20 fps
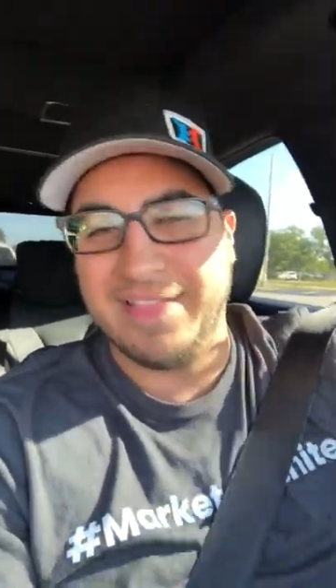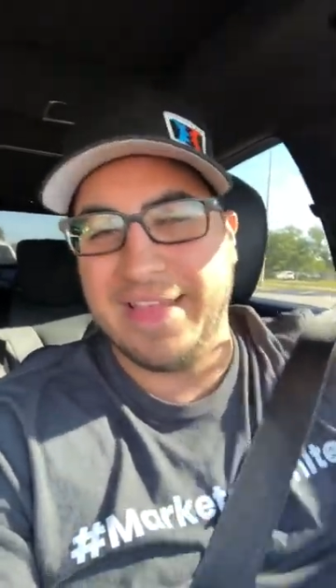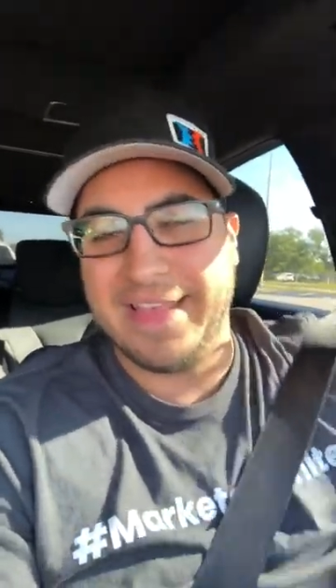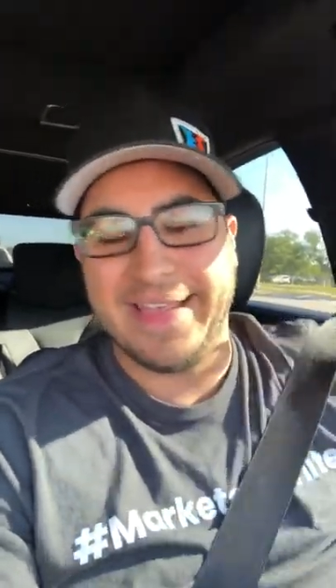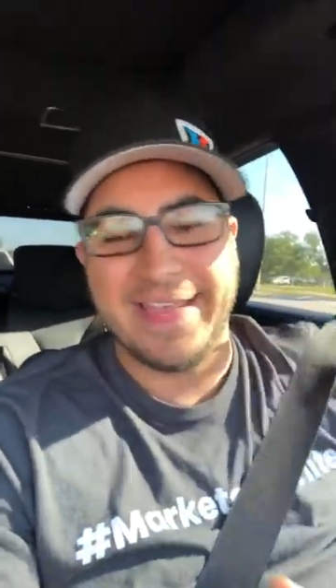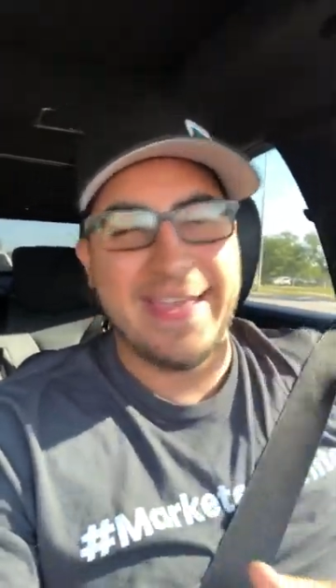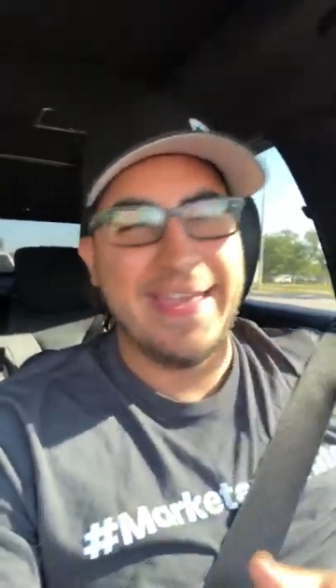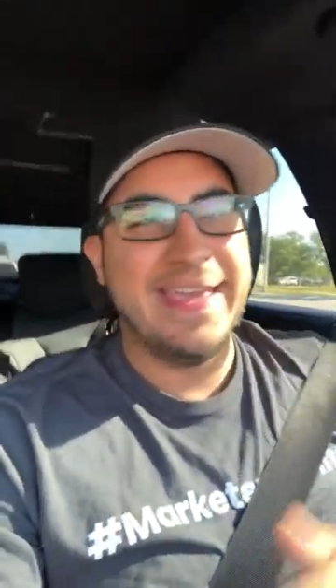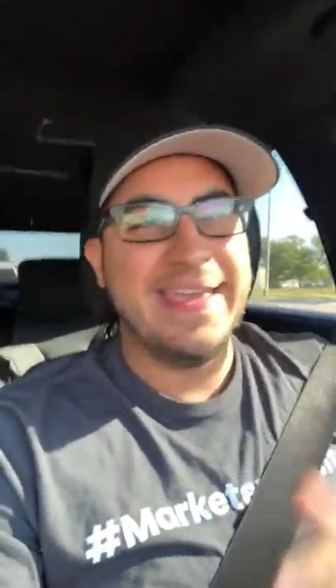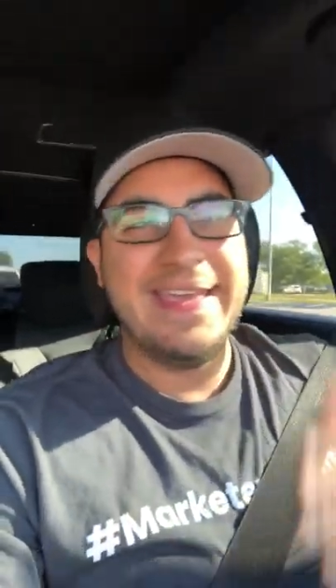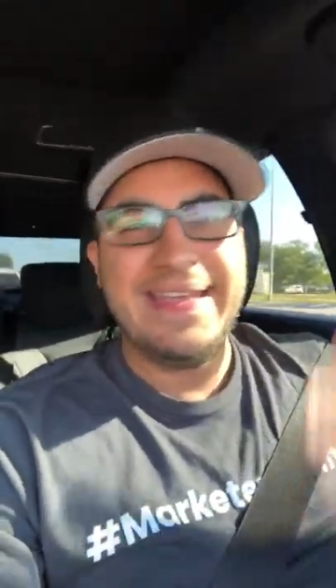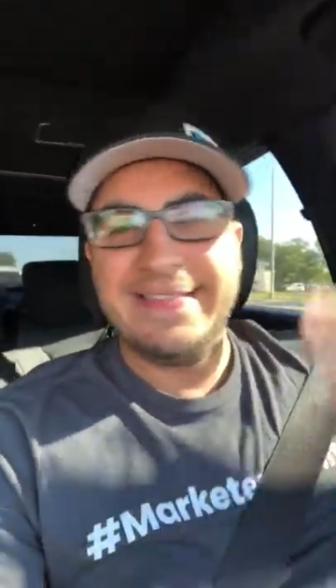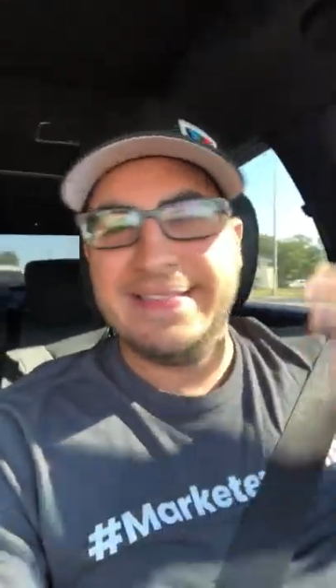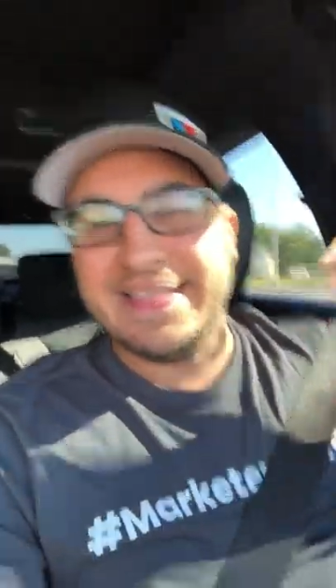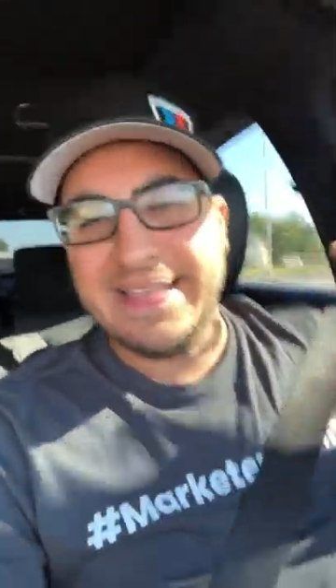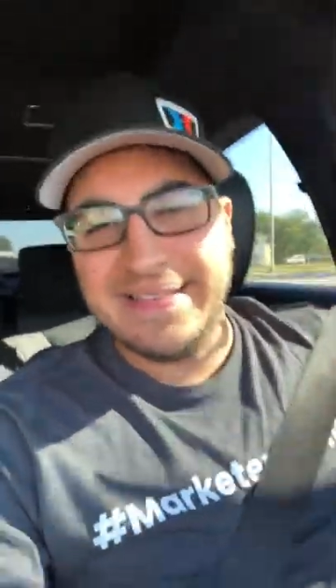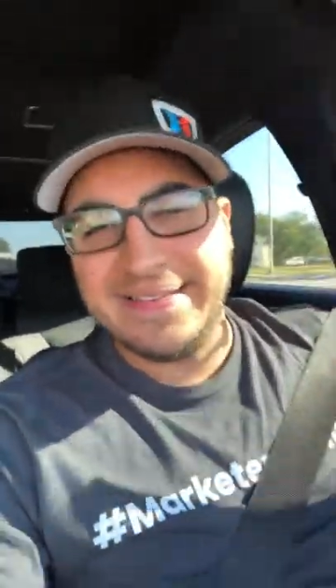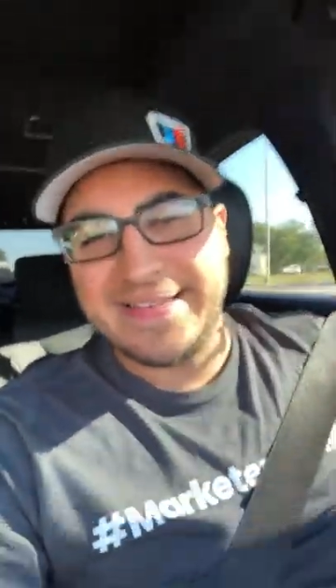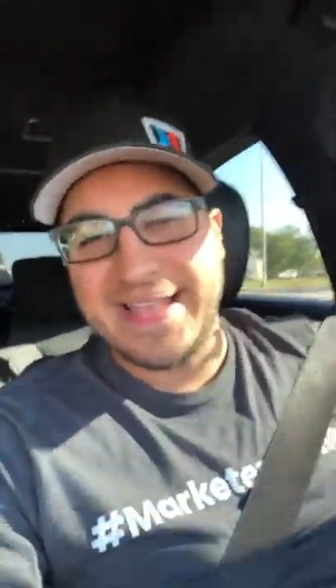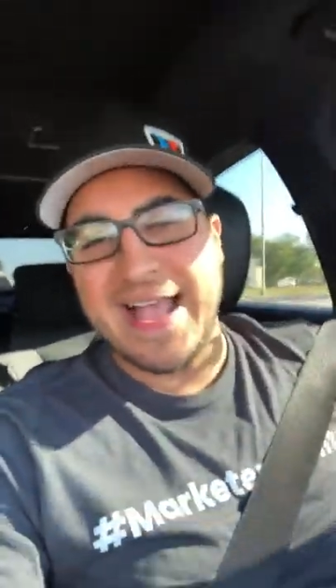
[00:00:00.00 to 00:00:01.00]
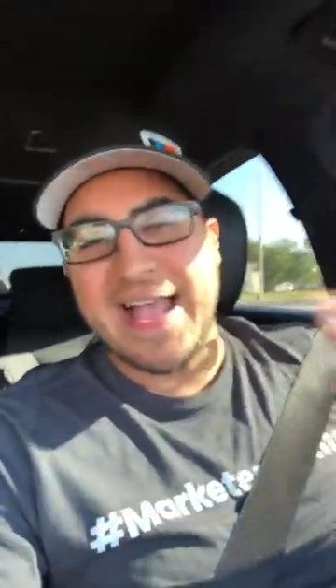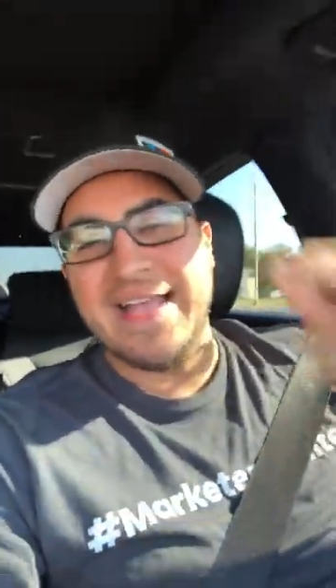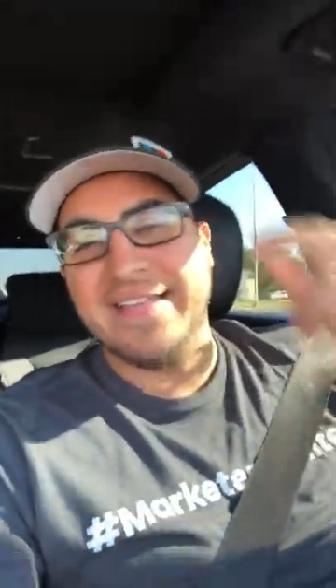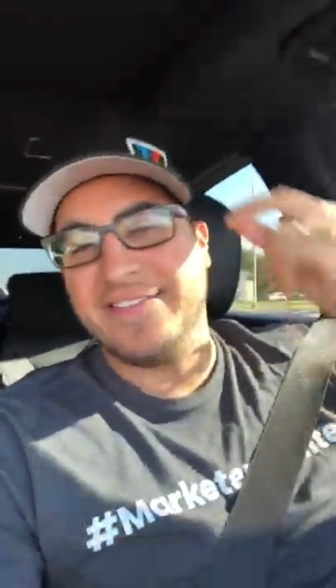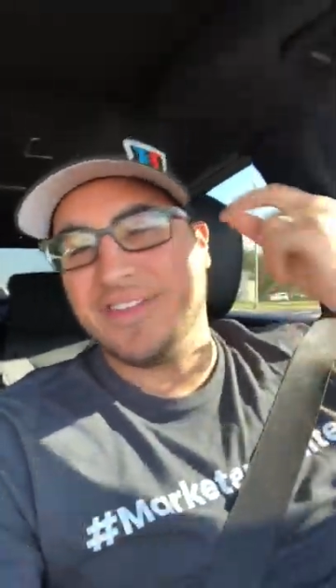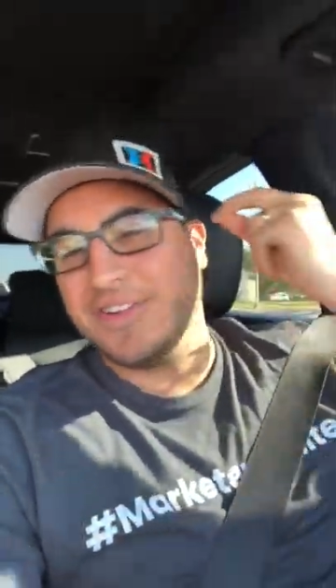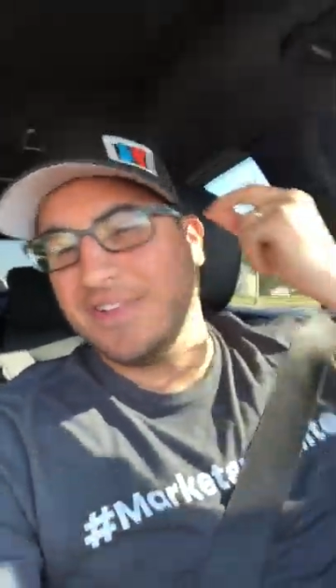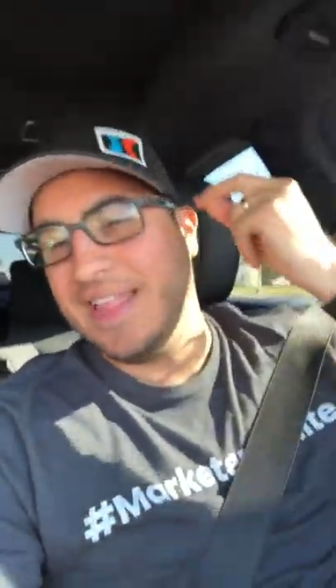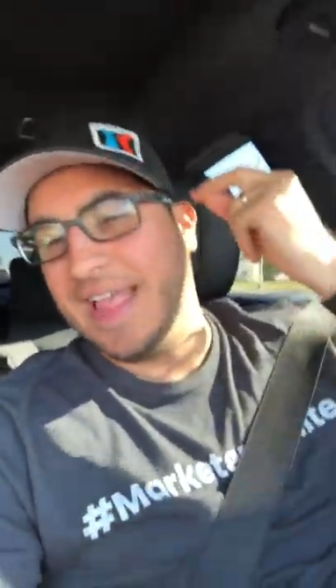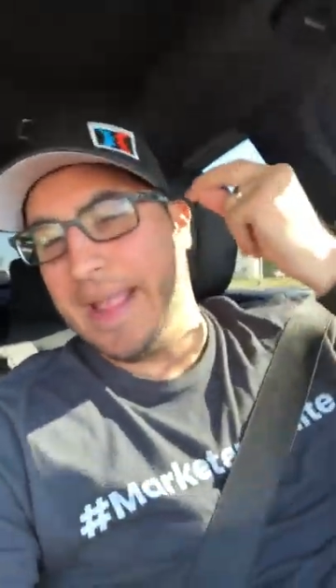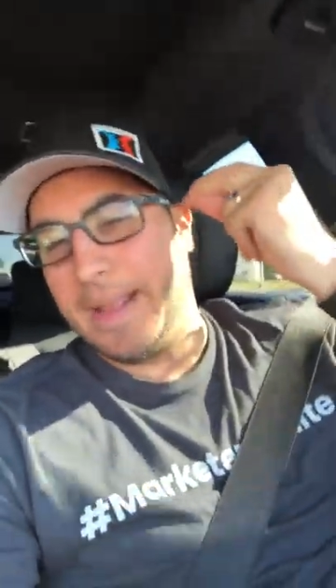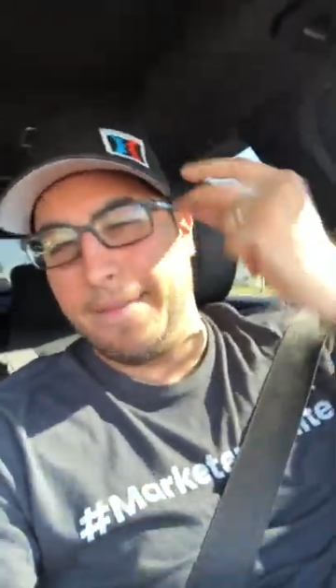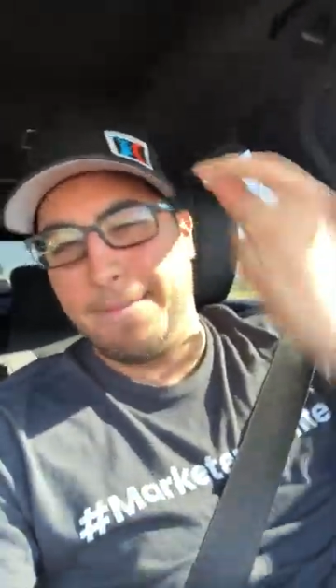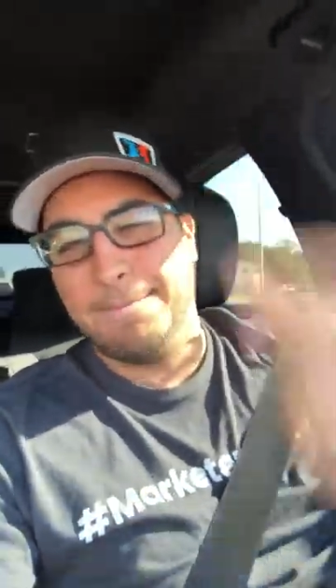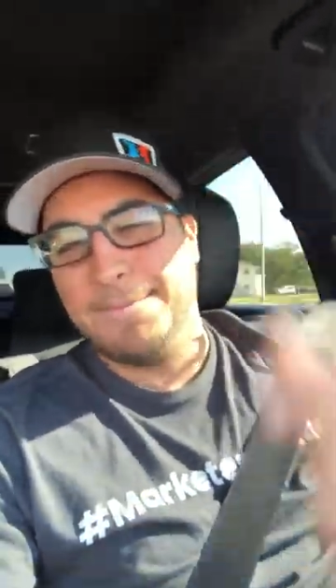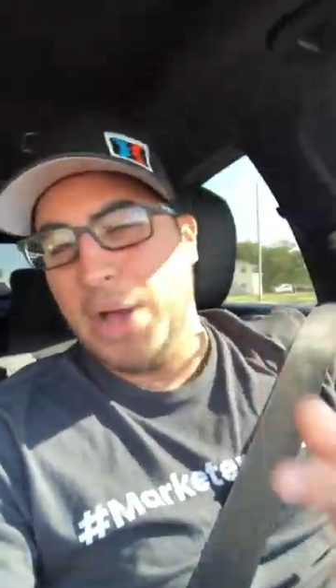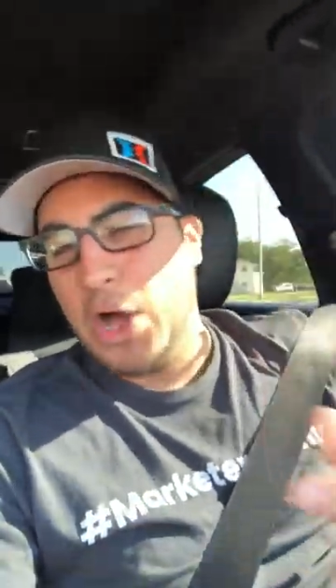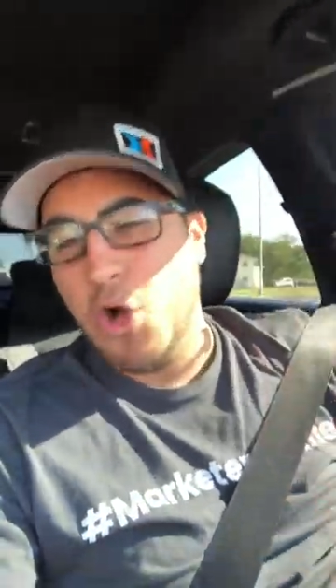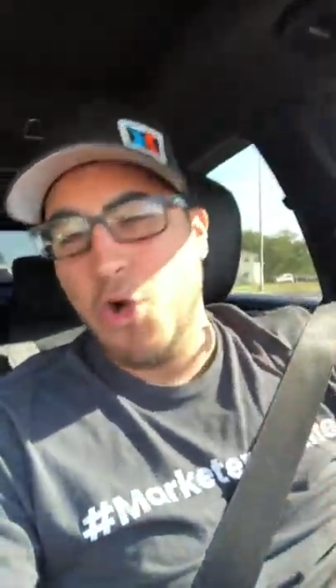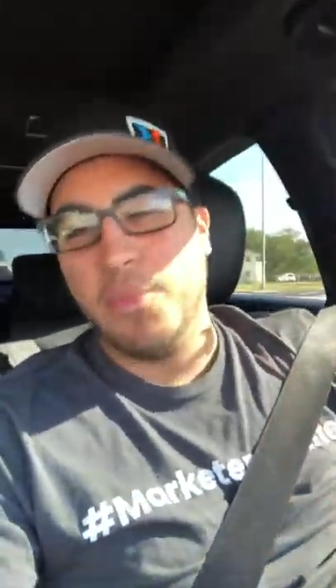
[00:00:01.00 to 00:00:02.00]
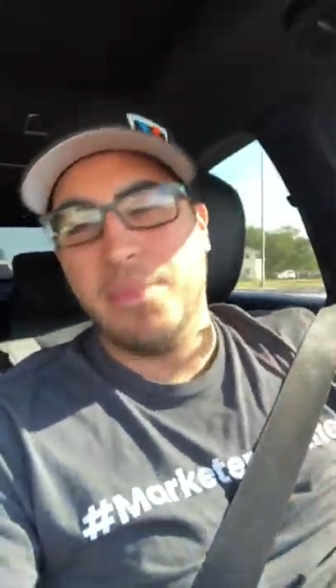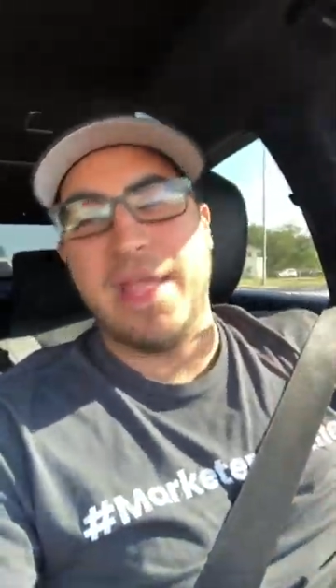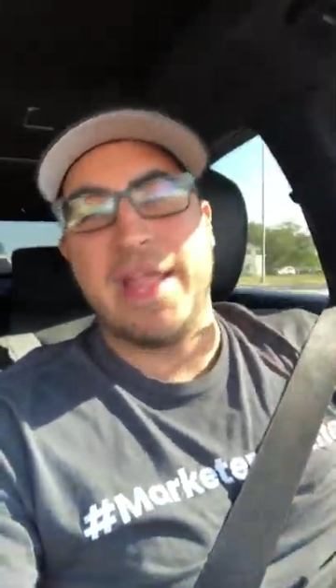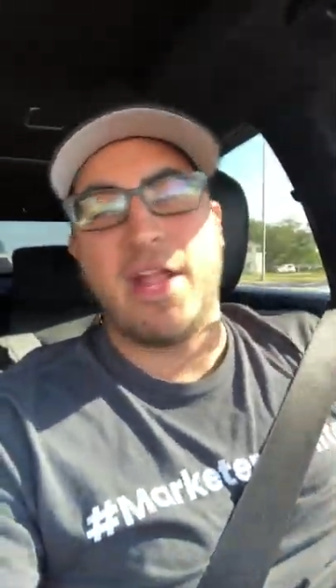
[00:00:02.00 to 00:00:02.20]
Like these guys are like boom,